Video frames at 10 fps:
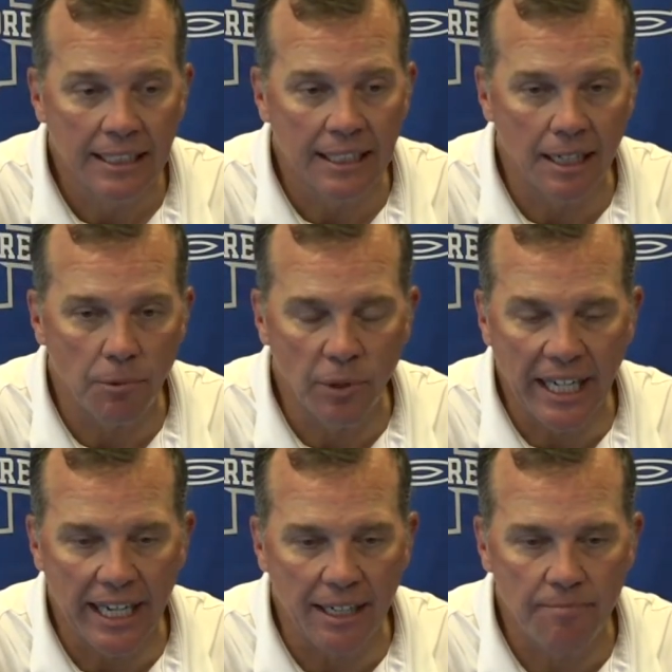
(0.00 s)
But we
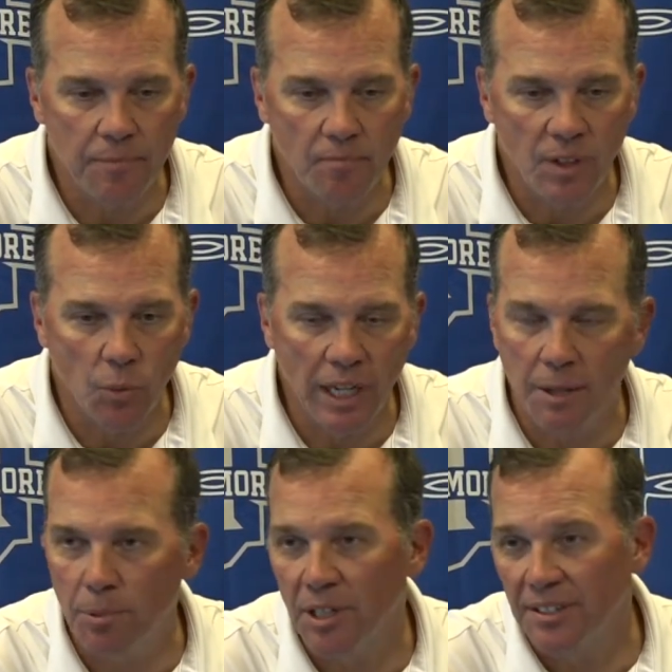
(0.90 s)
gotta
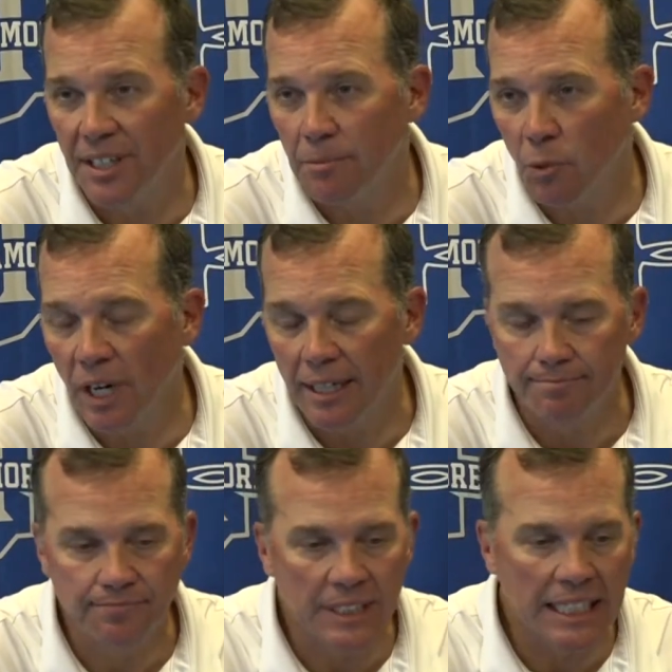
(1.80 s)
put a team away.
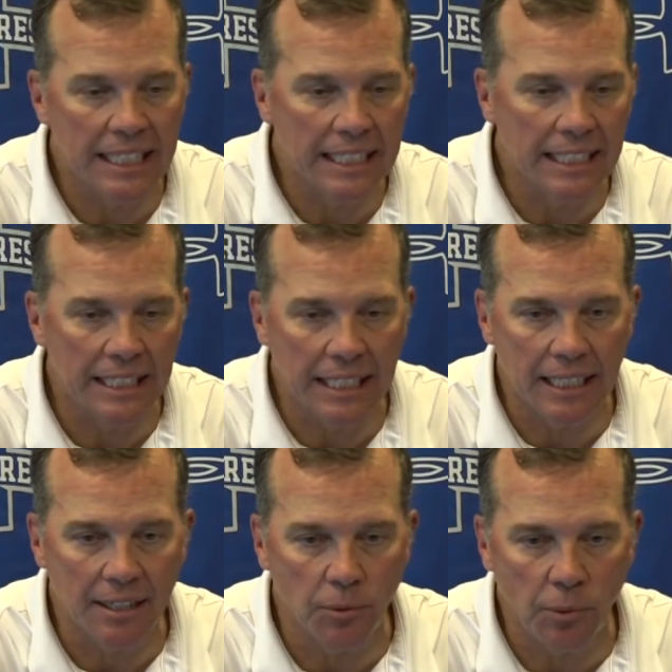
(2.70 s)
And
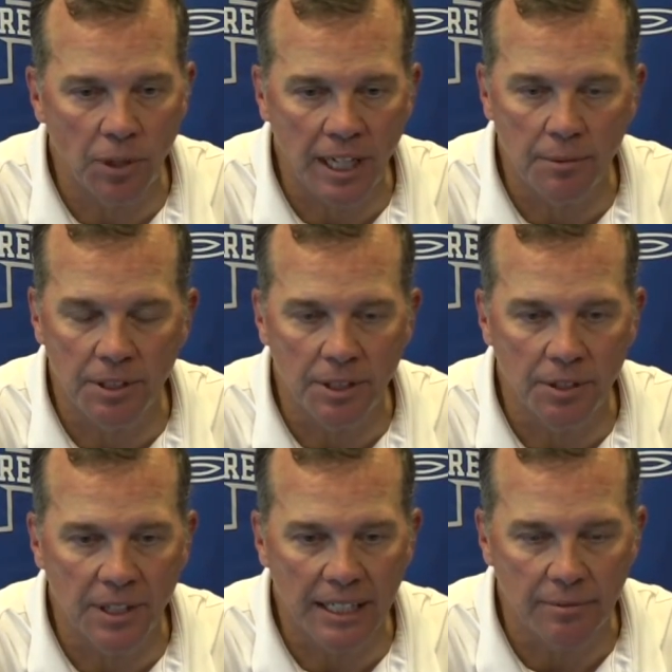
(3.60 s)
we weren't able to
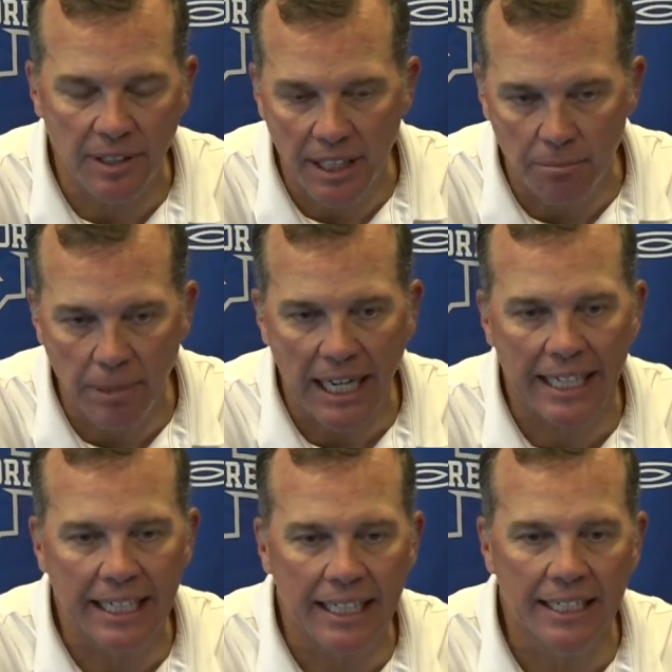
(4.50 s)
do that. We let them
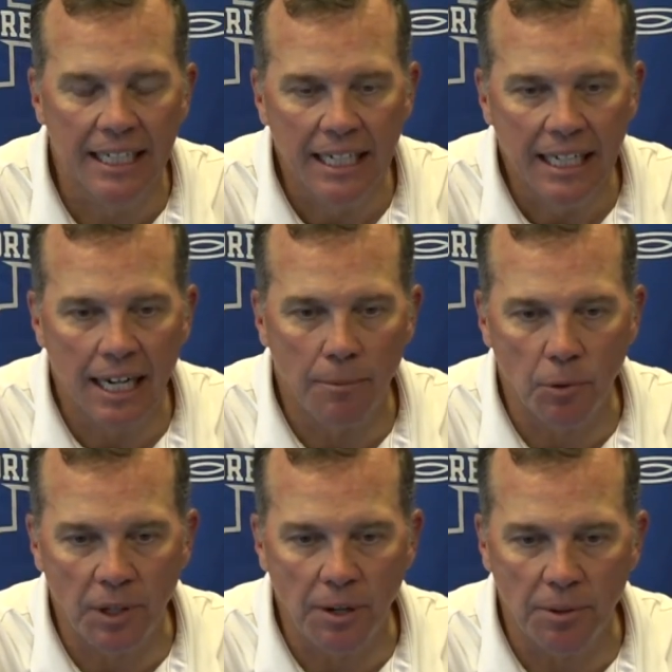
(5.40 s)
back in. But we
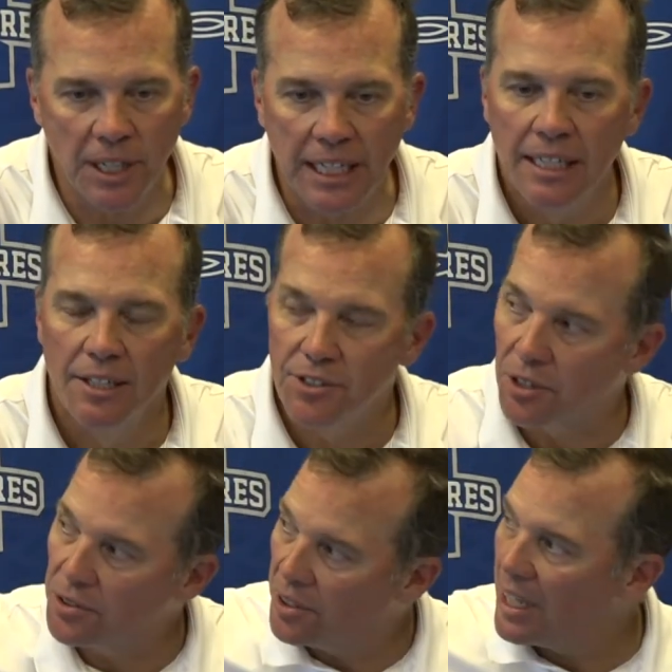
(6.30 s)
were able to
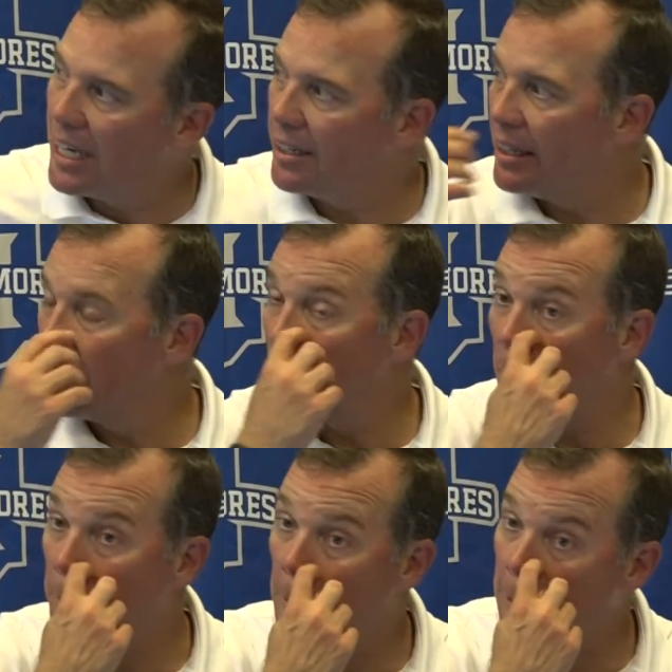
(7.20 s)
show a lot
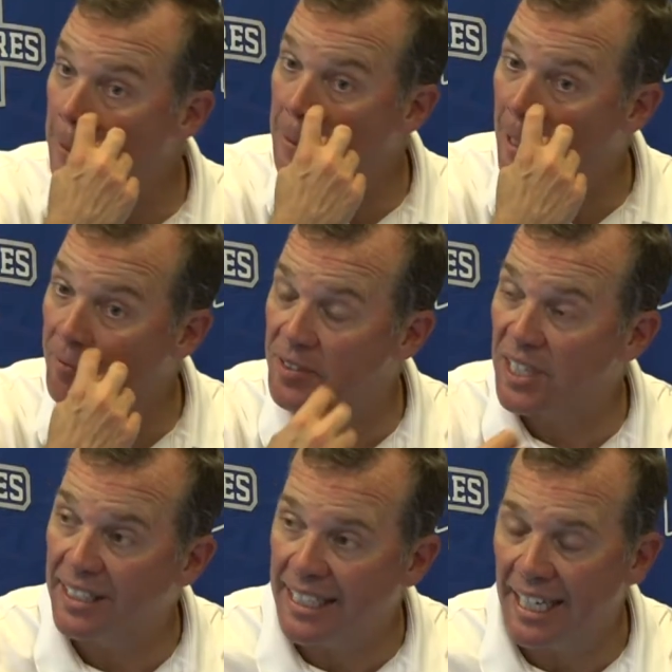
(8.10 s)
of grit and toughness
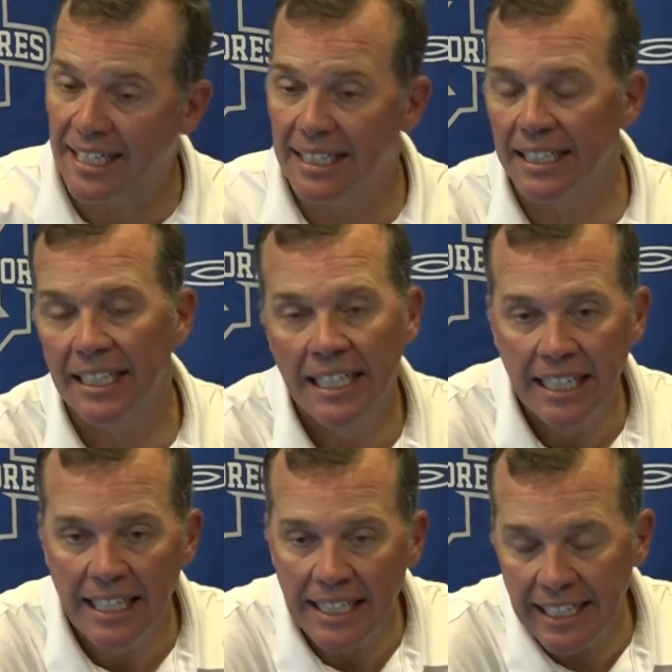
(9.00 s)
at the end
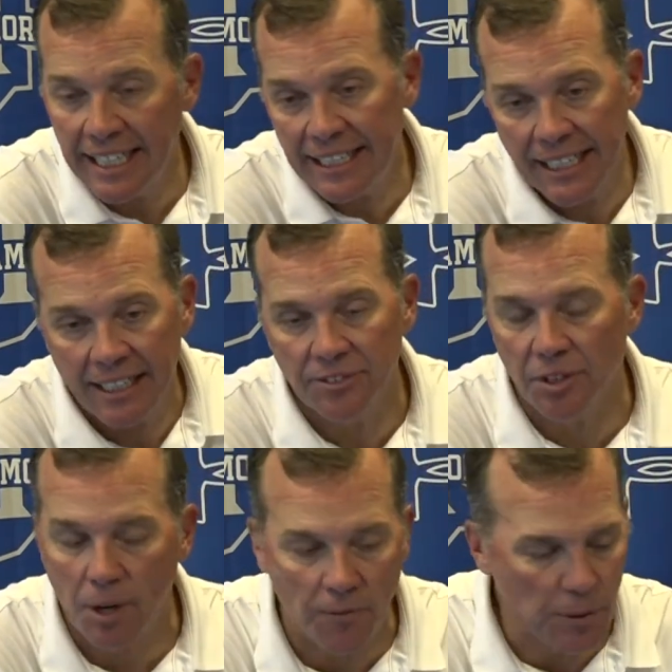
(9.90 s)
and get it done.
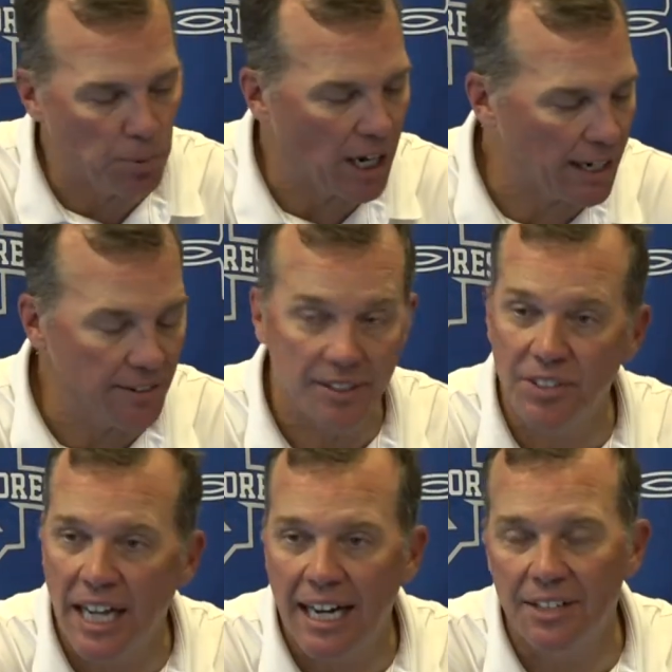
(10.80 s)
So I'm awfully proud of
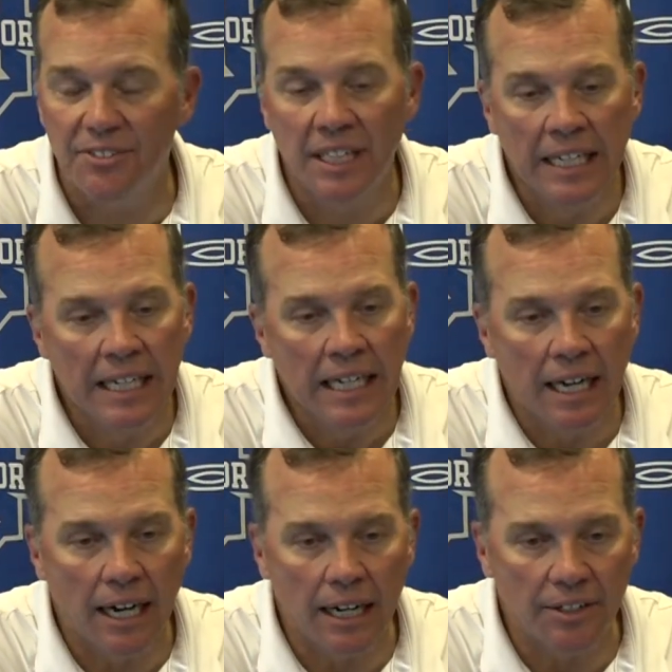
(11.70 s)
these guys.
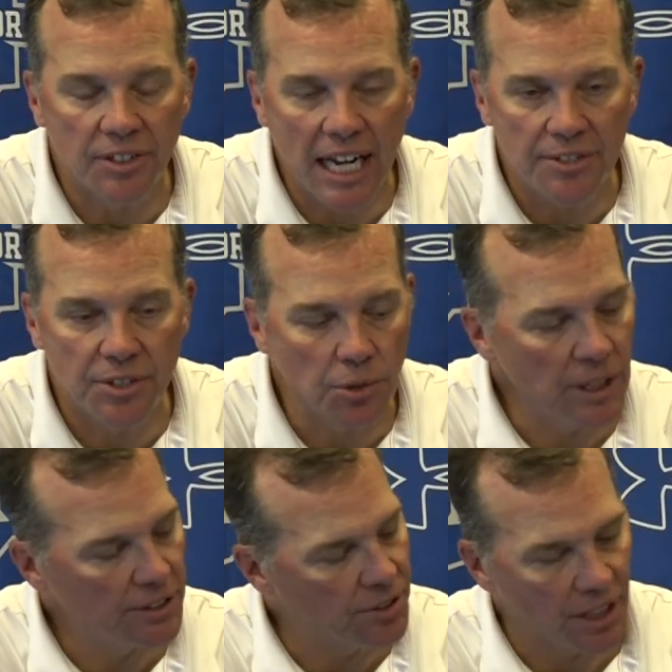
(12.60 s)
These last 2
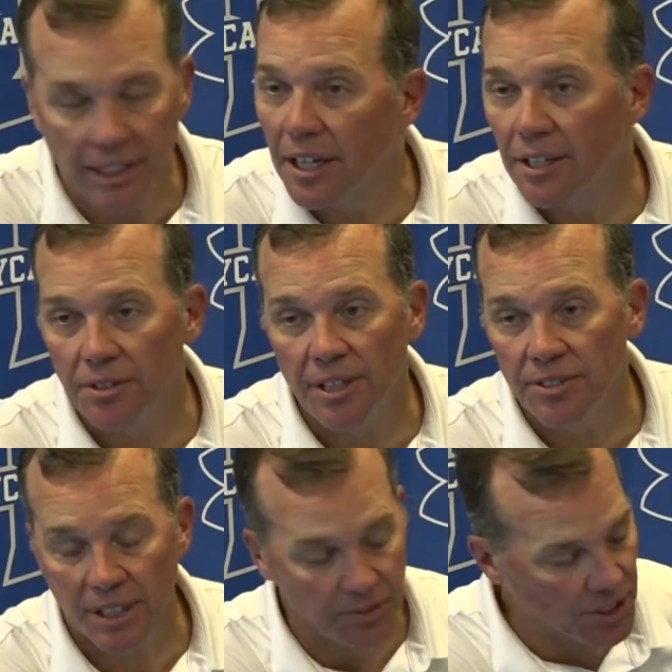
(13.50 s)
weeks are
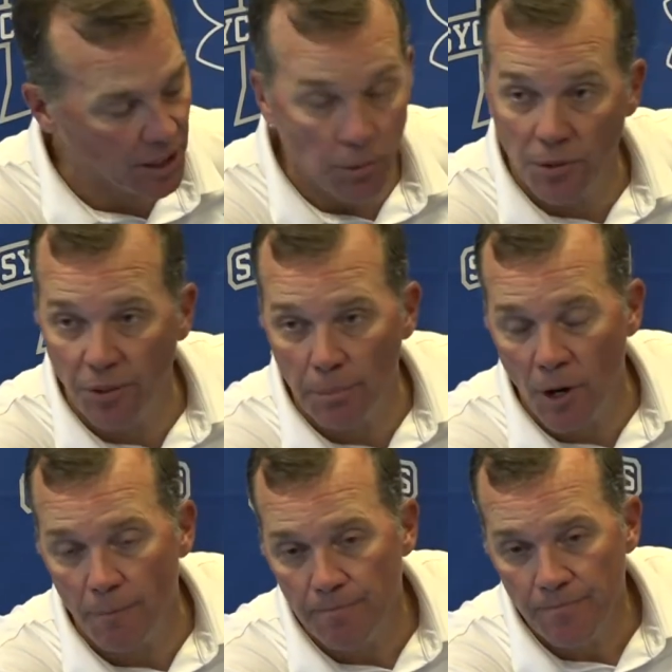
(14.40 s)
uncharacteristic of Sycamore
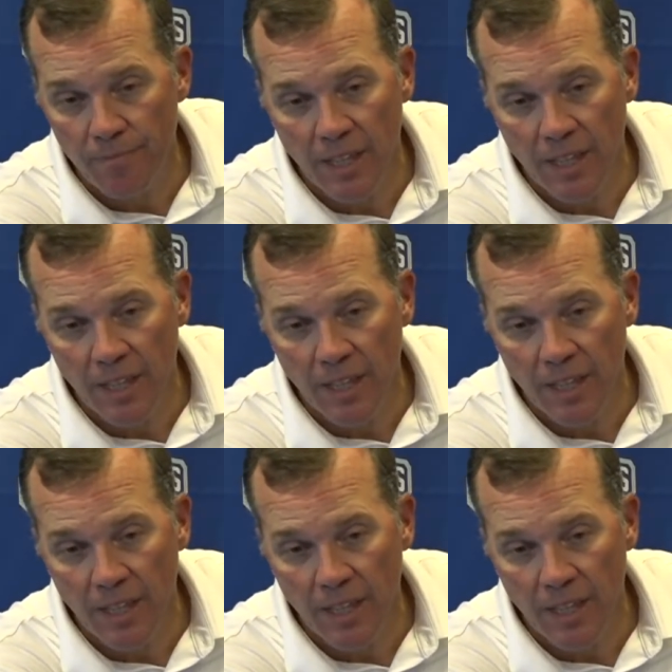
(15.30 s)
football.